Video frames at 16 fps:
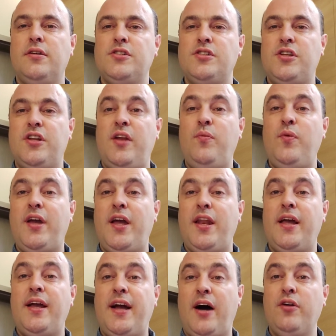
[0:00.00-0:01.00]
so that we can
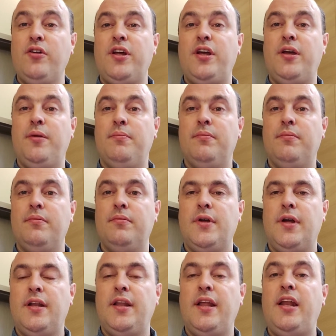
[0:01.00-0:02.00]
encounter Him
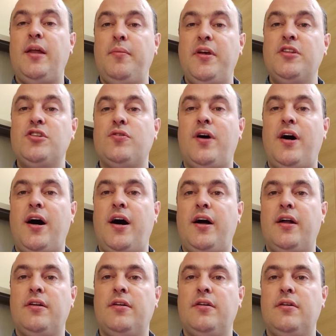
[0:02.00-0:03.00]
and let Him into our
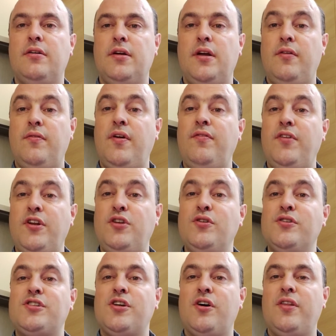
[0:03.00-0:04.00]
heart. And when we
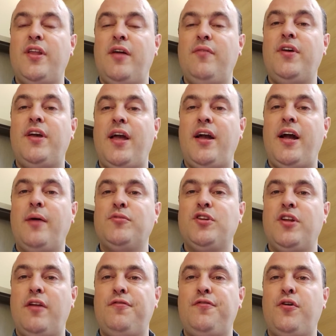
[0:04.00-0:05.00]
do so, then we can come to
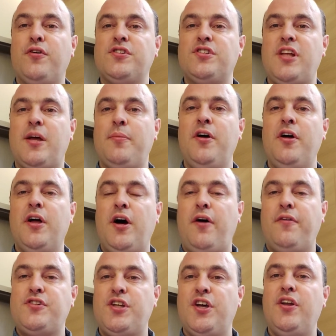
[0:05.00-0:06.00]
that fourth step
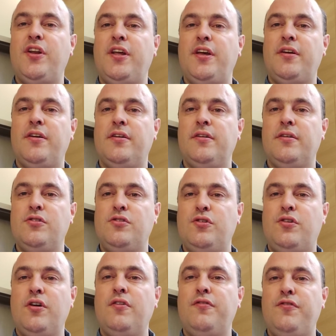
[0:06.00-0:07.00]
of turning, to
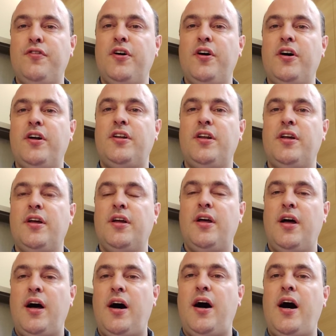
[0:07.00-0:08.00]
convert
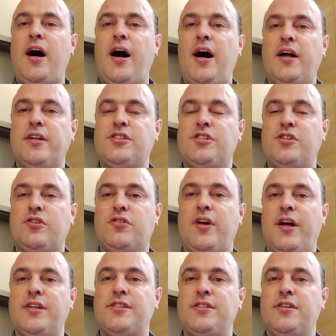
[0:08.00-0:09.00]
our hearts to
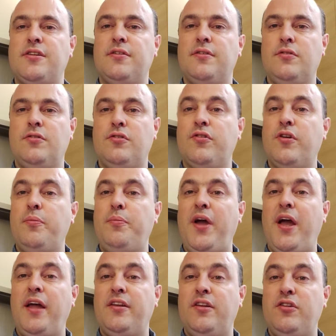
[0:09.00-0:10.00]
Christ, to
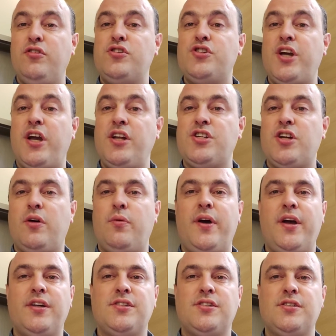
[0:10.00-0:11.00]
repent and to change our
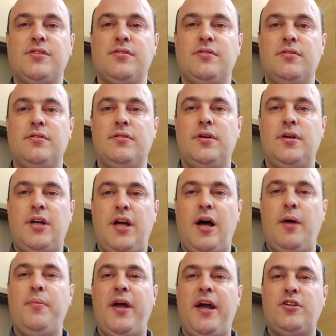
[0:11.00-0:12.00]
ways,
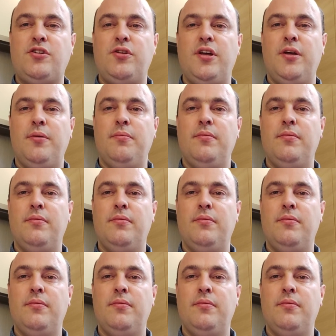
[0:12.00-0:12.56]
come back to Him.